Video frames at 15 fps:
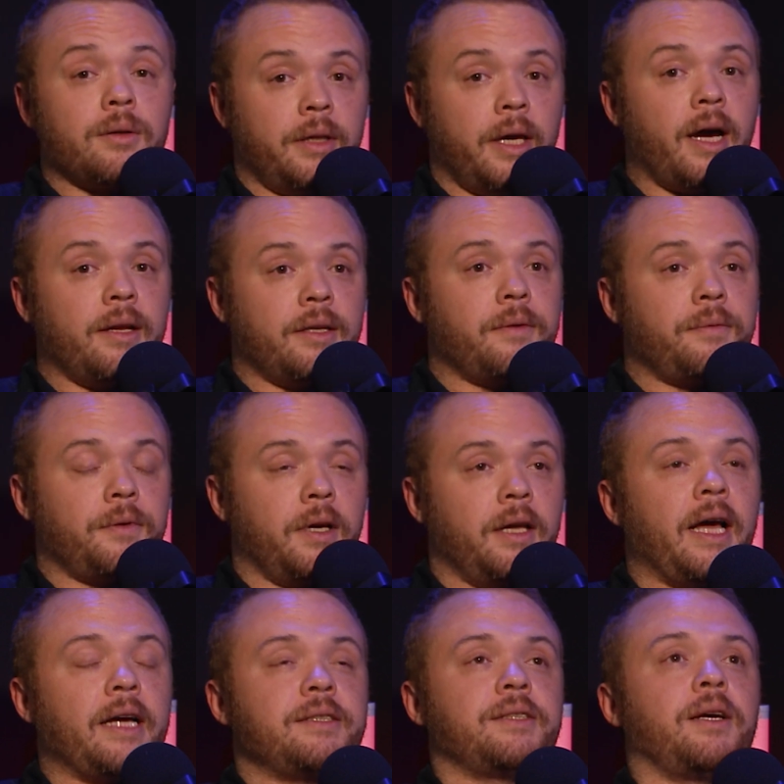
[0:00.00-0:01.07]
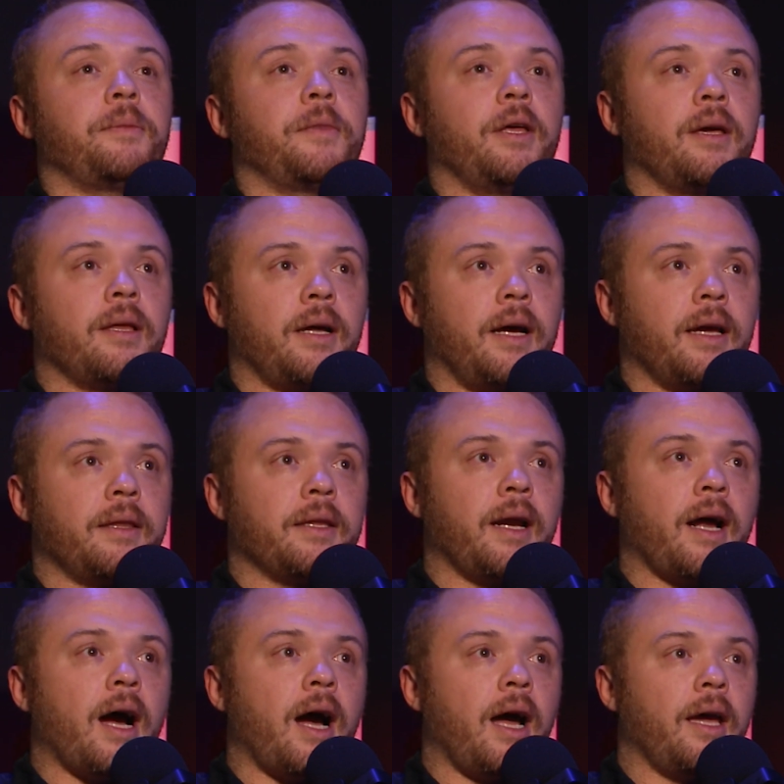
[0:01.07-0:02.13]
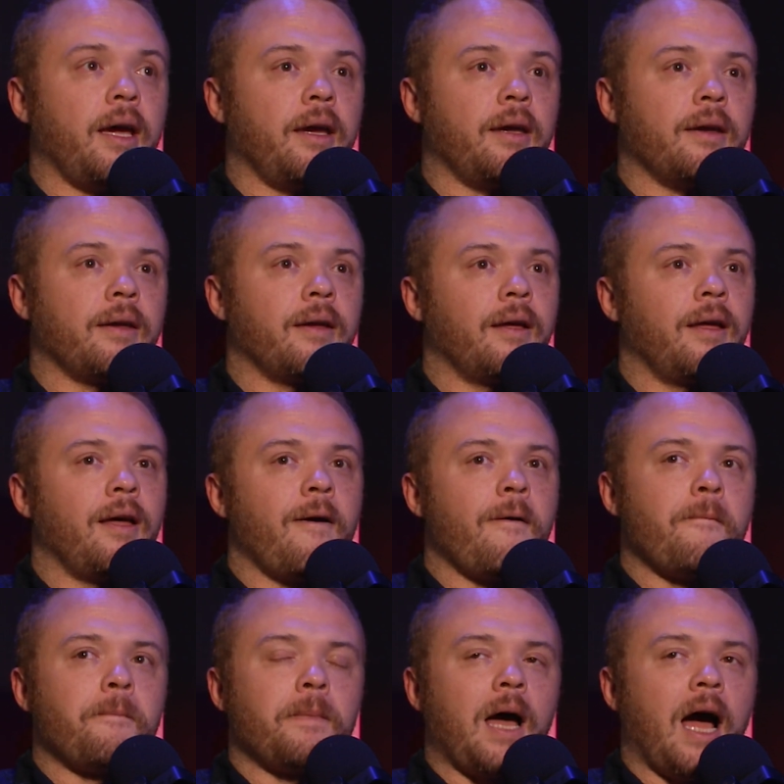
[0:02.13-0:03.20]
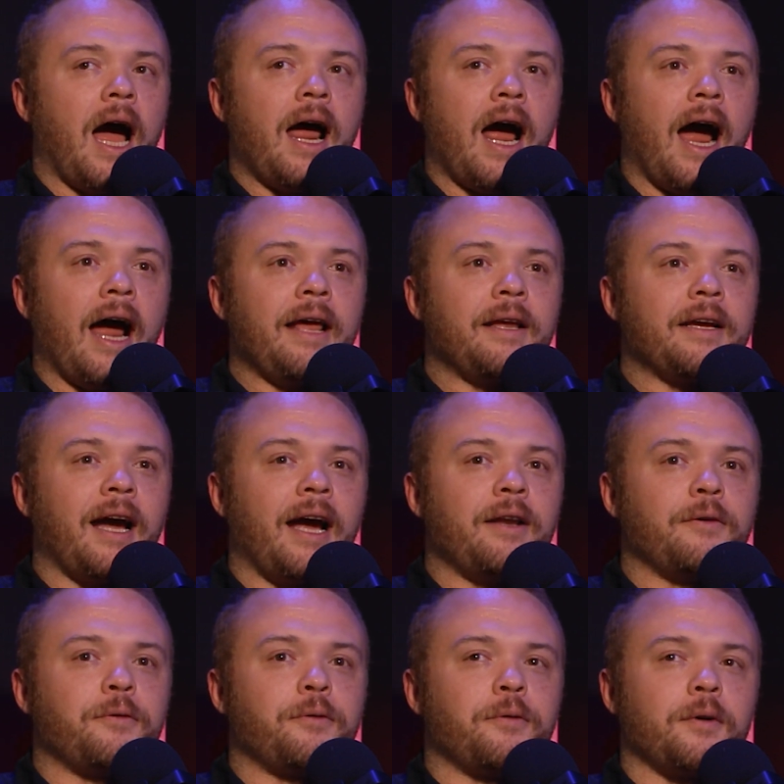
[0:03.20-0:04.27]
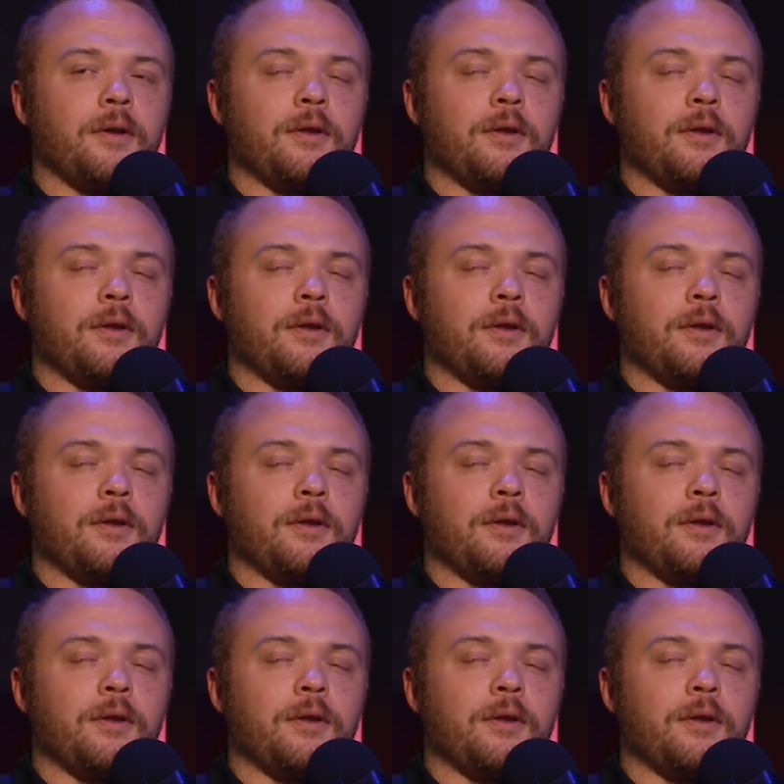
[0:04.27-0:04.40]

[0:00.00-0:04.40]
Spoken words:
definitely. And that's something like that I kind of